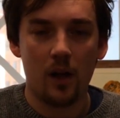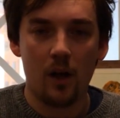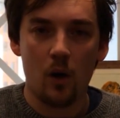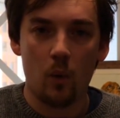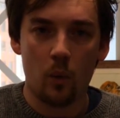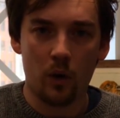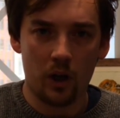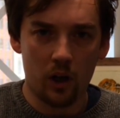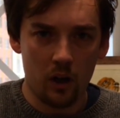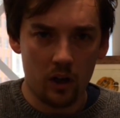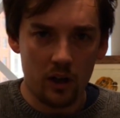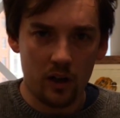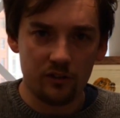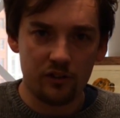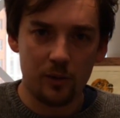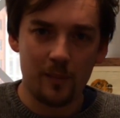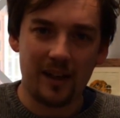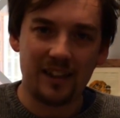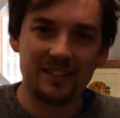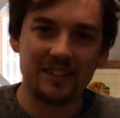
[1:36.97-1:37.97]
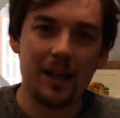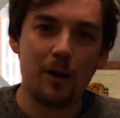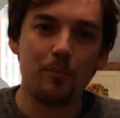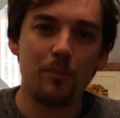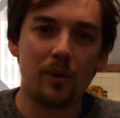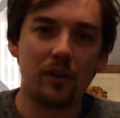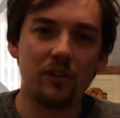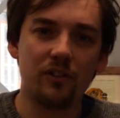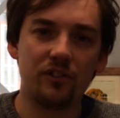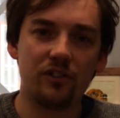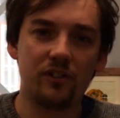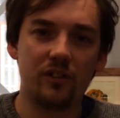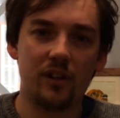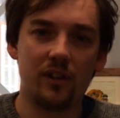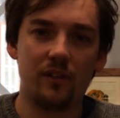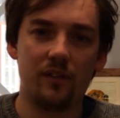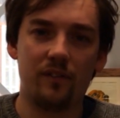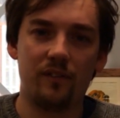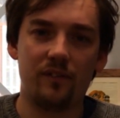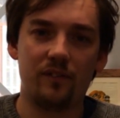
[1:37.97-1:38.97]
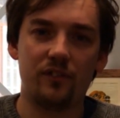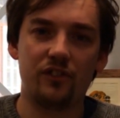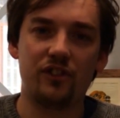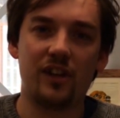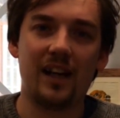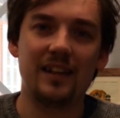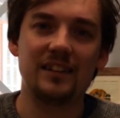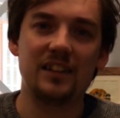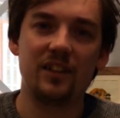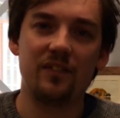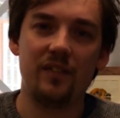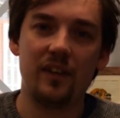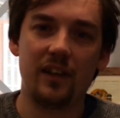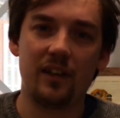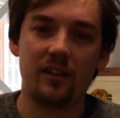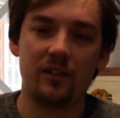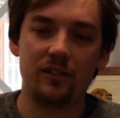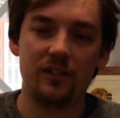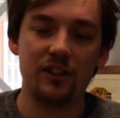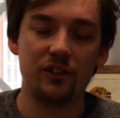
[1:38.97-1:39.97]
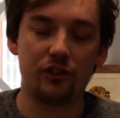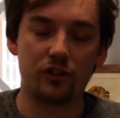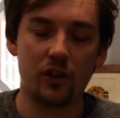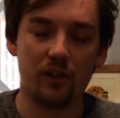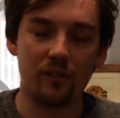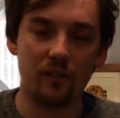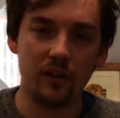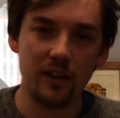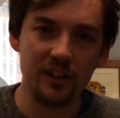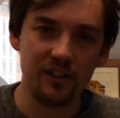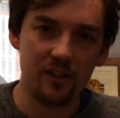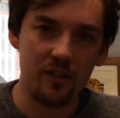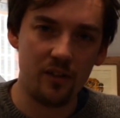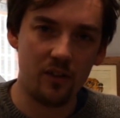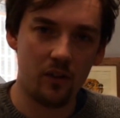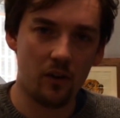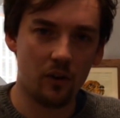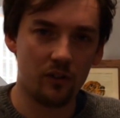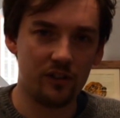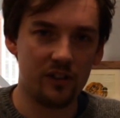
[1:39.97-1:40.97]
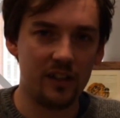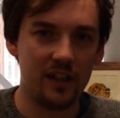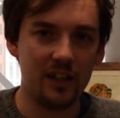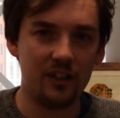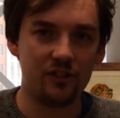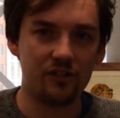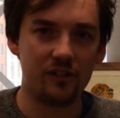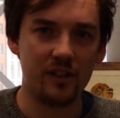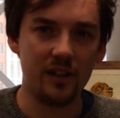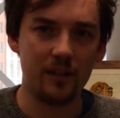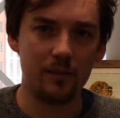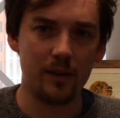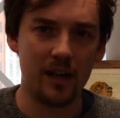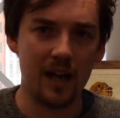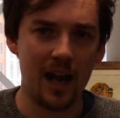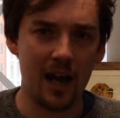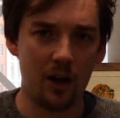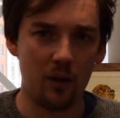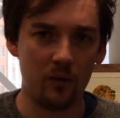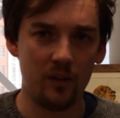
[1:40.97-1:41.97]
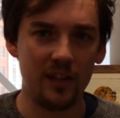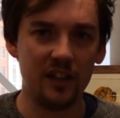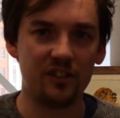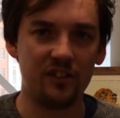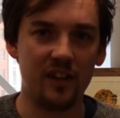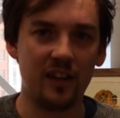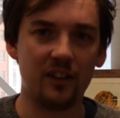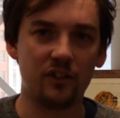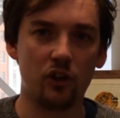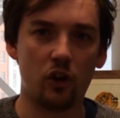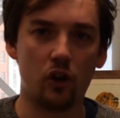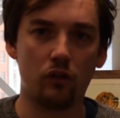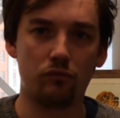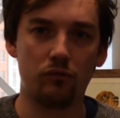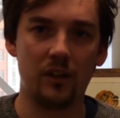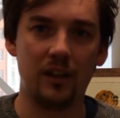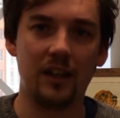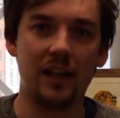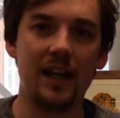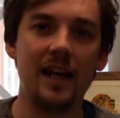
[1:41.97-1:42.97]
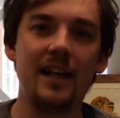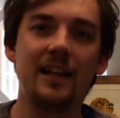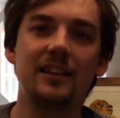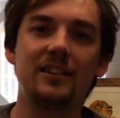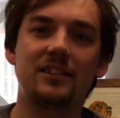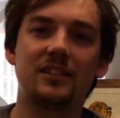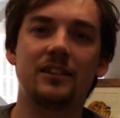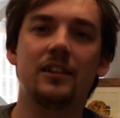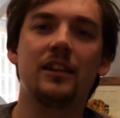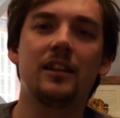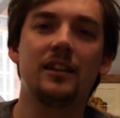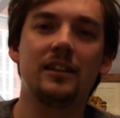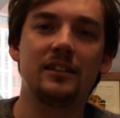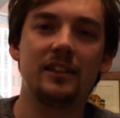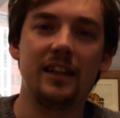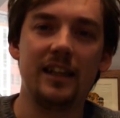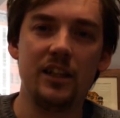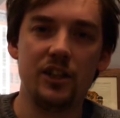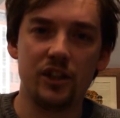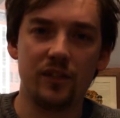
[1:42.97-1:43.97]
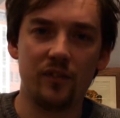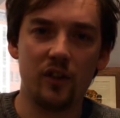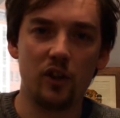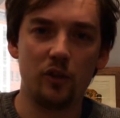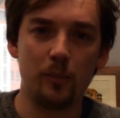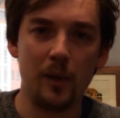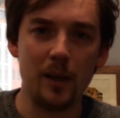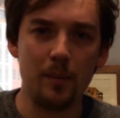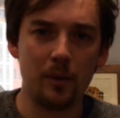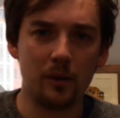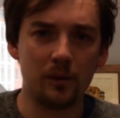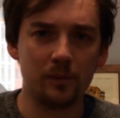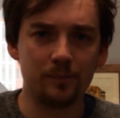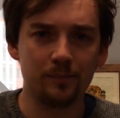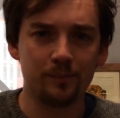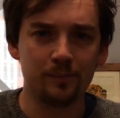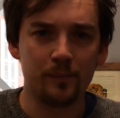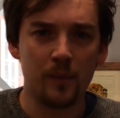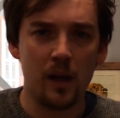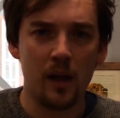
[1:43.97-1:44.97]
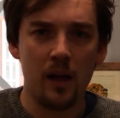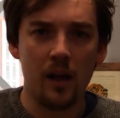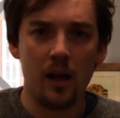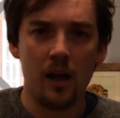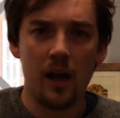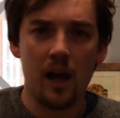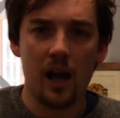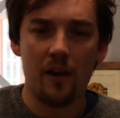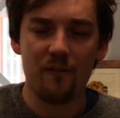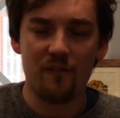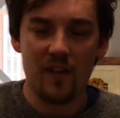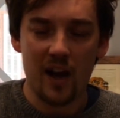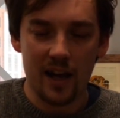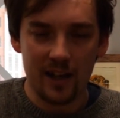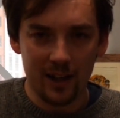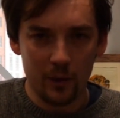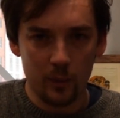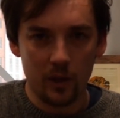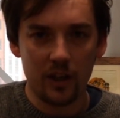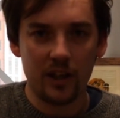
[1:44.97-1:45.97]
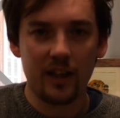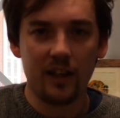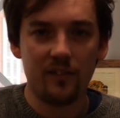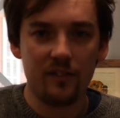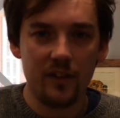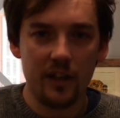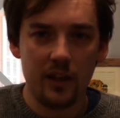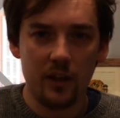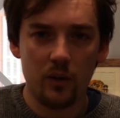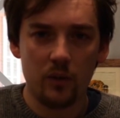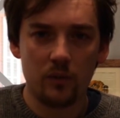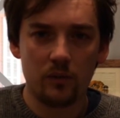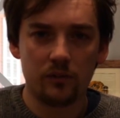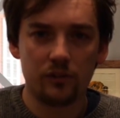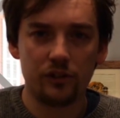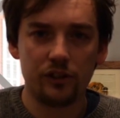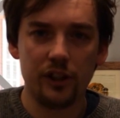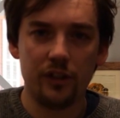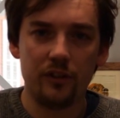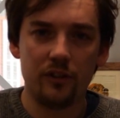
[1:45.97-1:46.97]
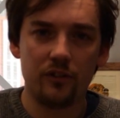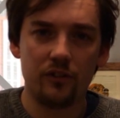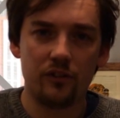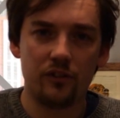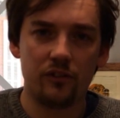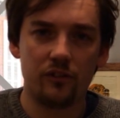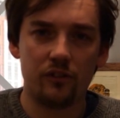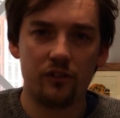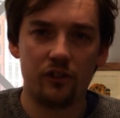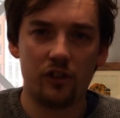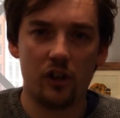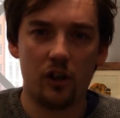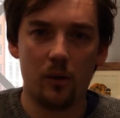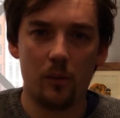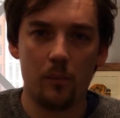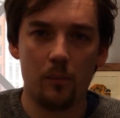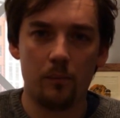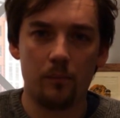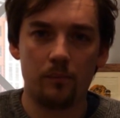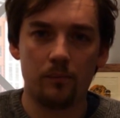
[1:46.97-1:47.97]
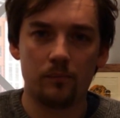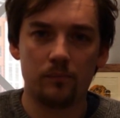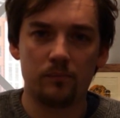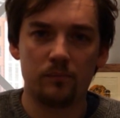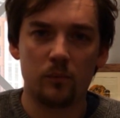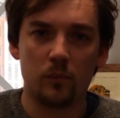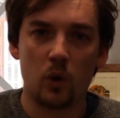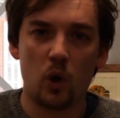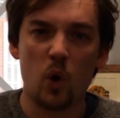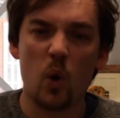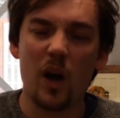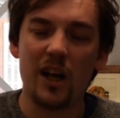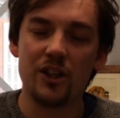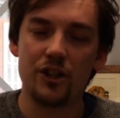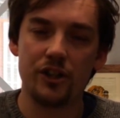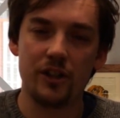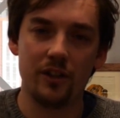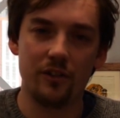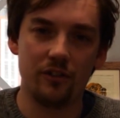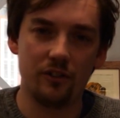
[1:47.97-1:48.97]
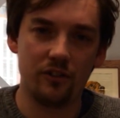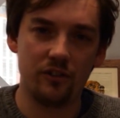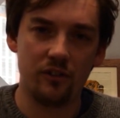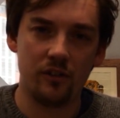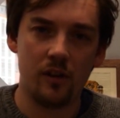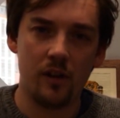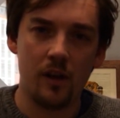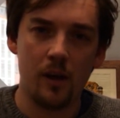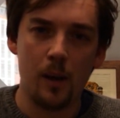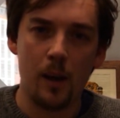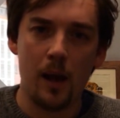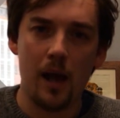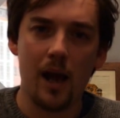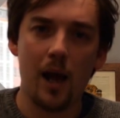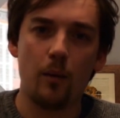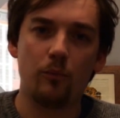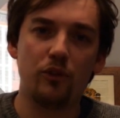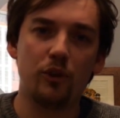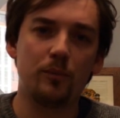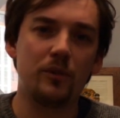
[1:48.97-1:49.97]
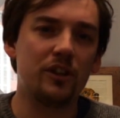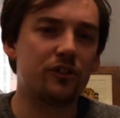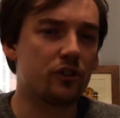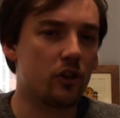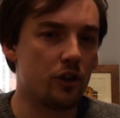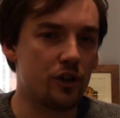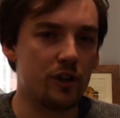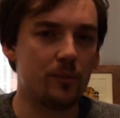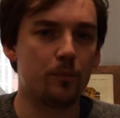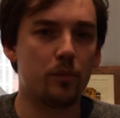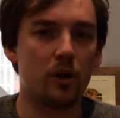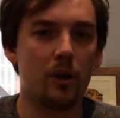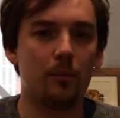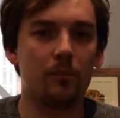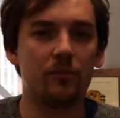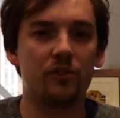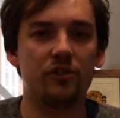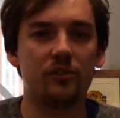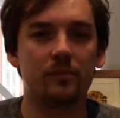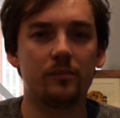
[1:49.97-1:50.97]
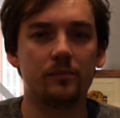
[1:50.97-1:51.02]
We're going to look at some examples of scientific discoveries and thoughts in history and how these things all relate to each of those people. And finally, we're going to give you, students, some questions, some discussion prompts